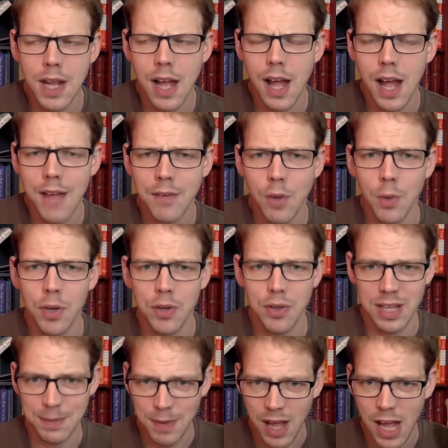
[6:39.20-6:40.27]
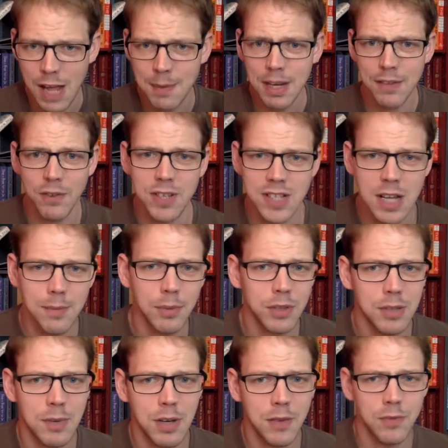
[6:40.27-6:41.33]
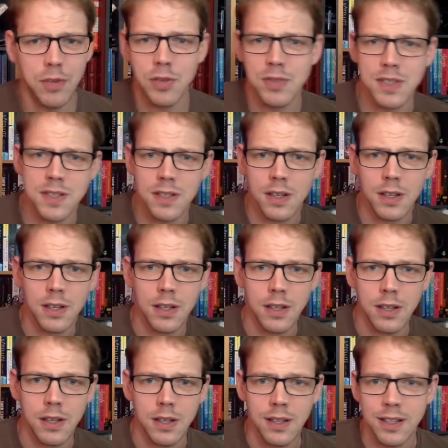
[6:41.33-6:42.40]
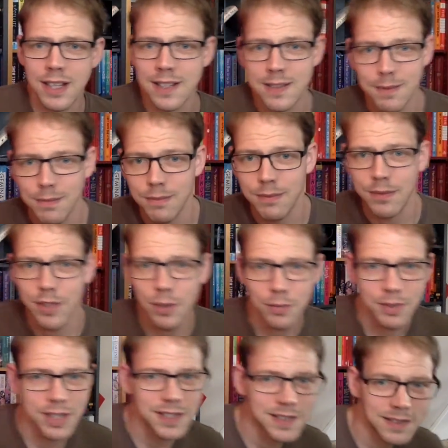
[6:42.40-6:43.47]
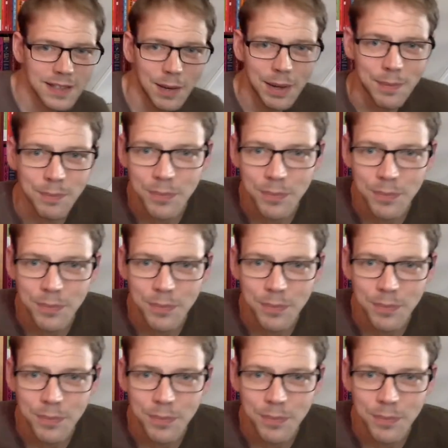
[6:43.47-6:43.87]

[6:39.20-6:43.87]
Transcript: I've got 1 or 2 things behind me, like for example, you might not have noticed. Yes, oh, yes, that way.